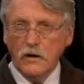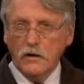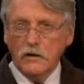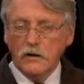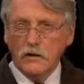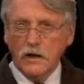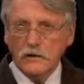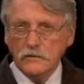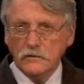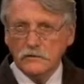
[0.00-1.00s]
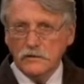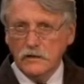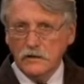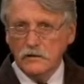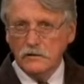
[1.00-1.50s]
I had a look at
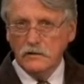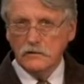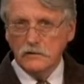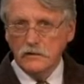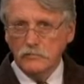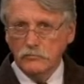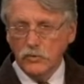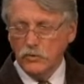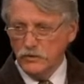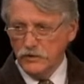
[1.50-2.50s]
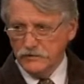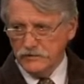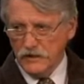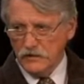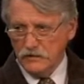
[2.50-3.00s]
the board and
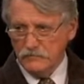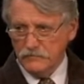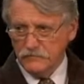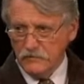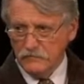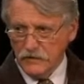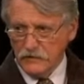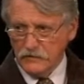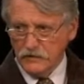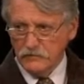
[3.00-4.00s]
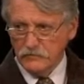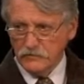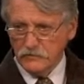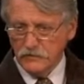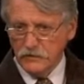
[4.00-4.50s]
executive of Anglicare
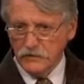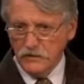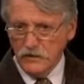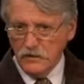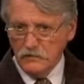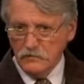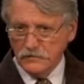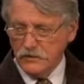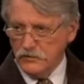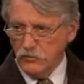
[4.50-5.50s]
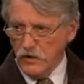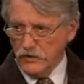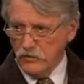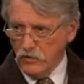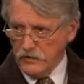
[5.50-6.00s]
Victoria. There's only
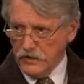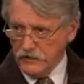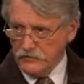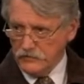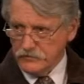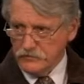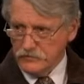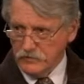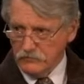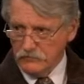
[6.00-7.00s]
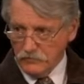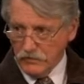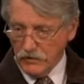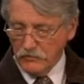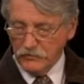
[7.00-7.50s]
one nominated, well, the
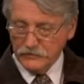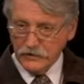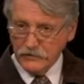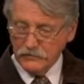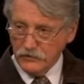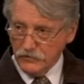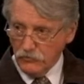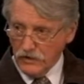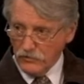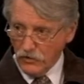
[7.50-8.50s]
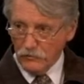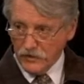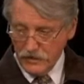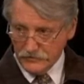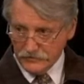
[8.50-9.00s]
one I looked at, only one
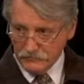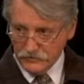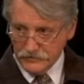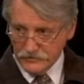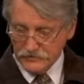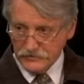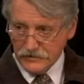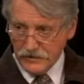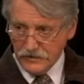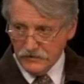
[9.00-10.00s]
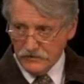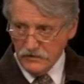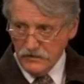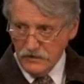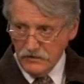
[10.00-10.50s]
nominated religious there.
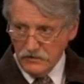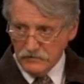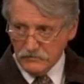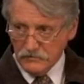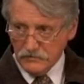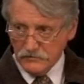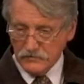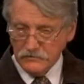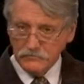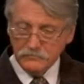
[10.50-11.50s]
I think he's a